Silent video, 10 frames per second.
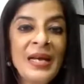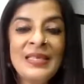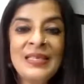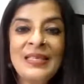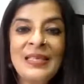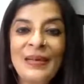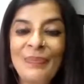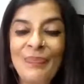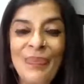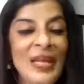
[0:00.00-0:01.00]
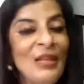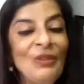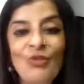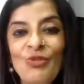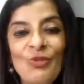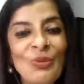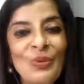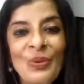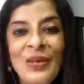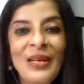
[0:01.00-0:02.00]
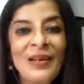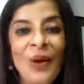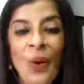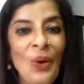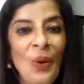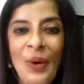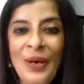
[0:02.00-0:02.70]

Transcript: has been through all